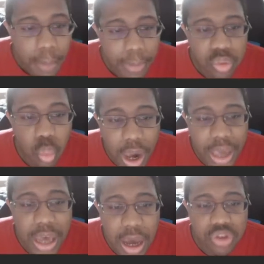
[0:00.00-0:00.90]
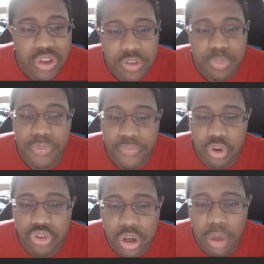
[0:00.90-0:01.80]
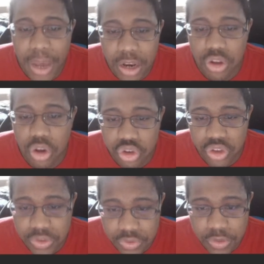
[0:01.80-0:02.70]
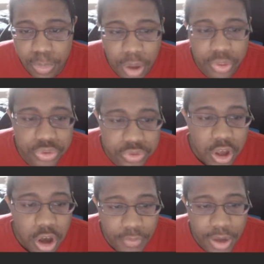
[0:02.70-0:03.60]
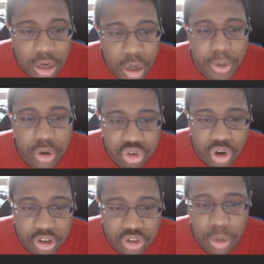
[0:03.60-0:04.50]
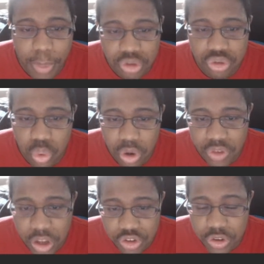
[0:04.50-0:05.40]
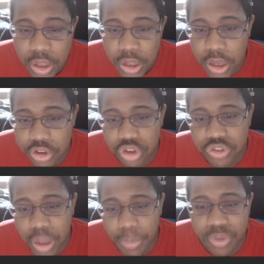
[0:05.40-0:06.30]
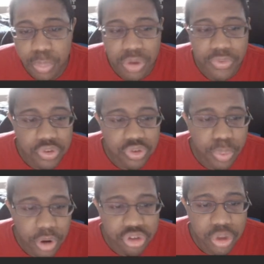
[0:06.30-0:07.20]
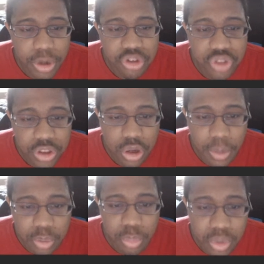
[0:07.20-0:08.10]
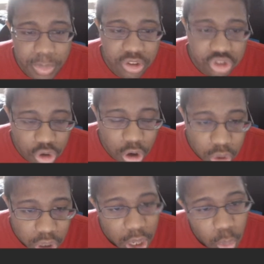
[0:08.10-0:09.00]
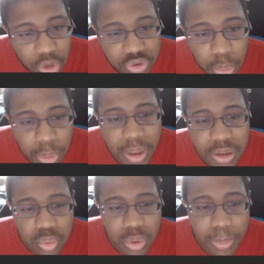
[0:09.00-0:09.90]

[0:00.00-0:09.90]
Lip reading: But the White House has been fiercely combating the notion that 6 months of economic contraction amounts to a recession, issuing statements and briefings to push the measures that the economy will remain strong. While some may